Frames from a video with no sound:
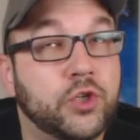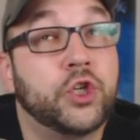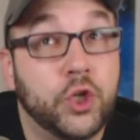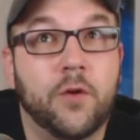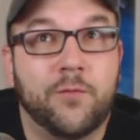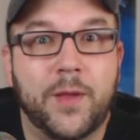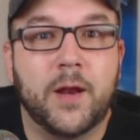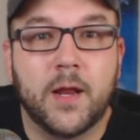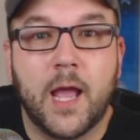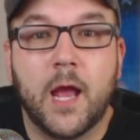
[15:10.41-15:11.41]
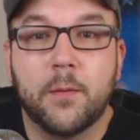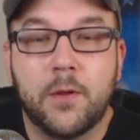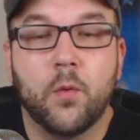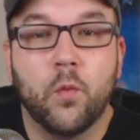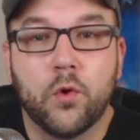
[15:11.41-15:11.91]
should have been an
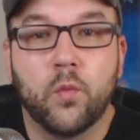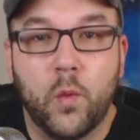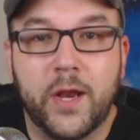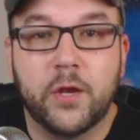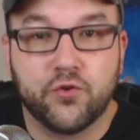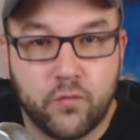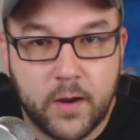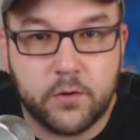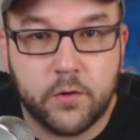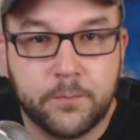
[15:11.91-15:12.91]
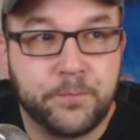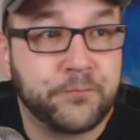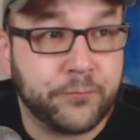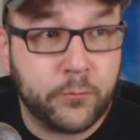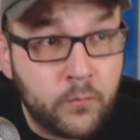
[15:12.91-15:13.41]
Academy Award-winning director.
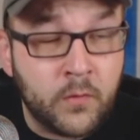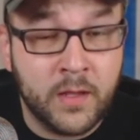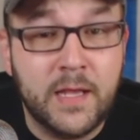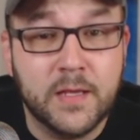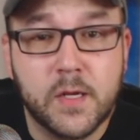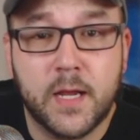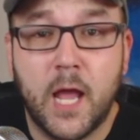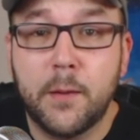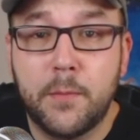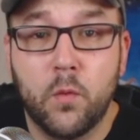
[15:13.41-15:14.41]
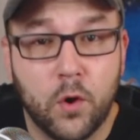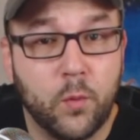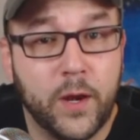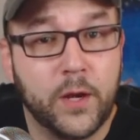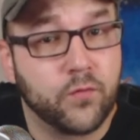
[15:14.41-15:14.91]
He is an Academy
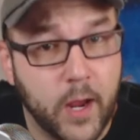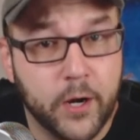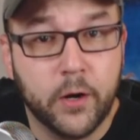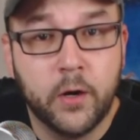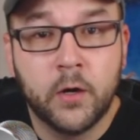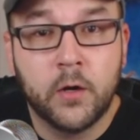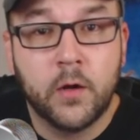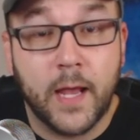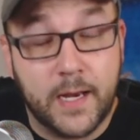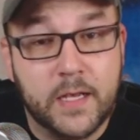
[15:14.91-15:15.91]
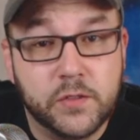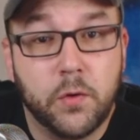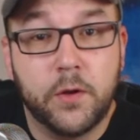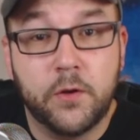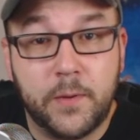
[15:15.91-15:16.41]
Award-winning writer, and he is
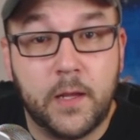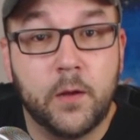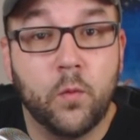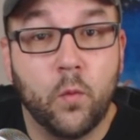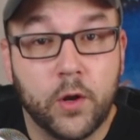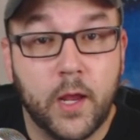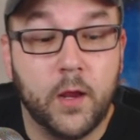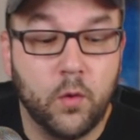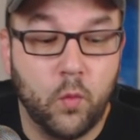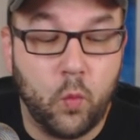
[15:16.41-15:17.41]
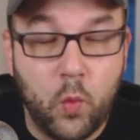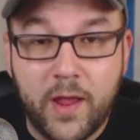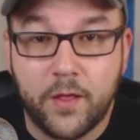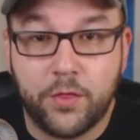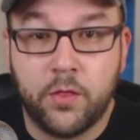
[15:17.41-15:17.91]
going to be working
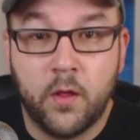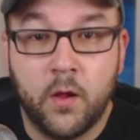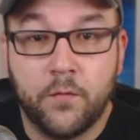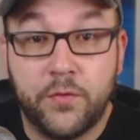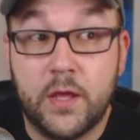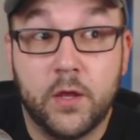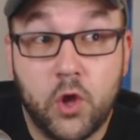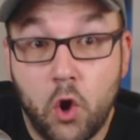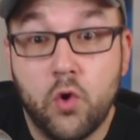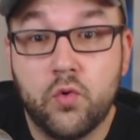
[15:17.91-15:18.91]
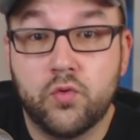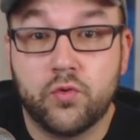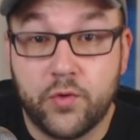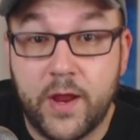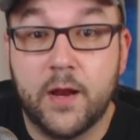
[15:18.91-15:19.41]
with the
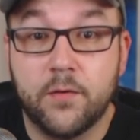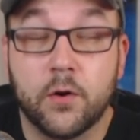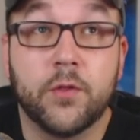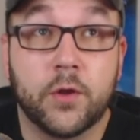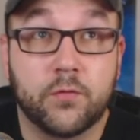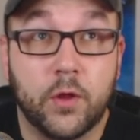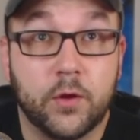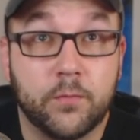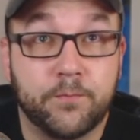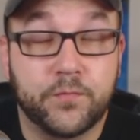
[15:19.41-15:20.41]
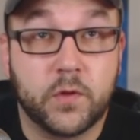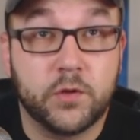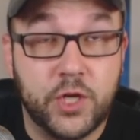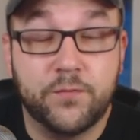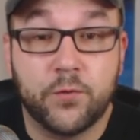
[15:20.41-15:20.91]
co-creative, or the
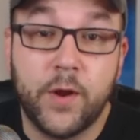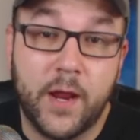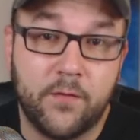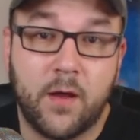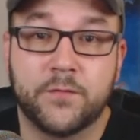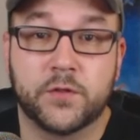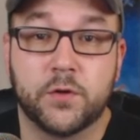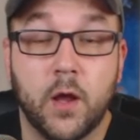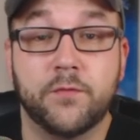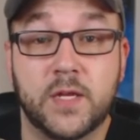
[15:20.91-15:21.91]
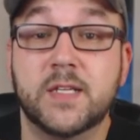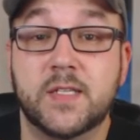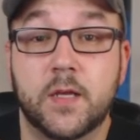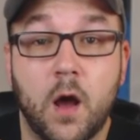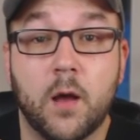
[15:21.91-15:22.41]
chief creative officer of
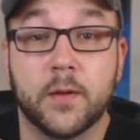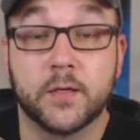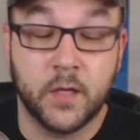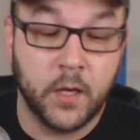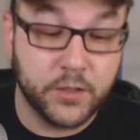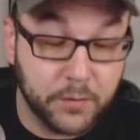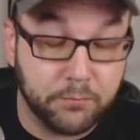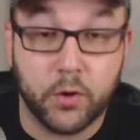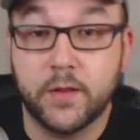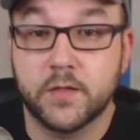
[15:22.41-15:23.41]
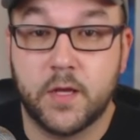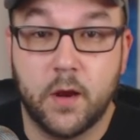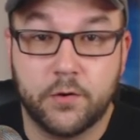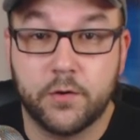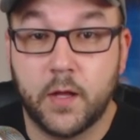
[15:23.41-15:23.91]
DC Comics to bring this
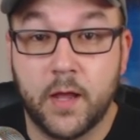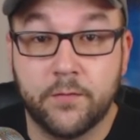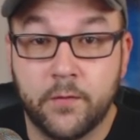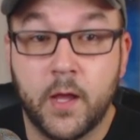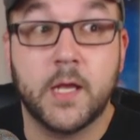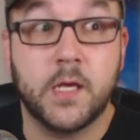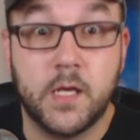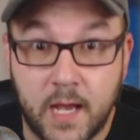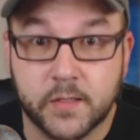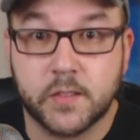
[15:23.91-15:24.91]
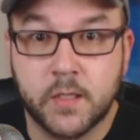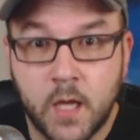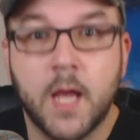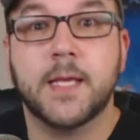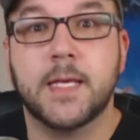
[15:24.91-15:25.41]
character to life. Yes.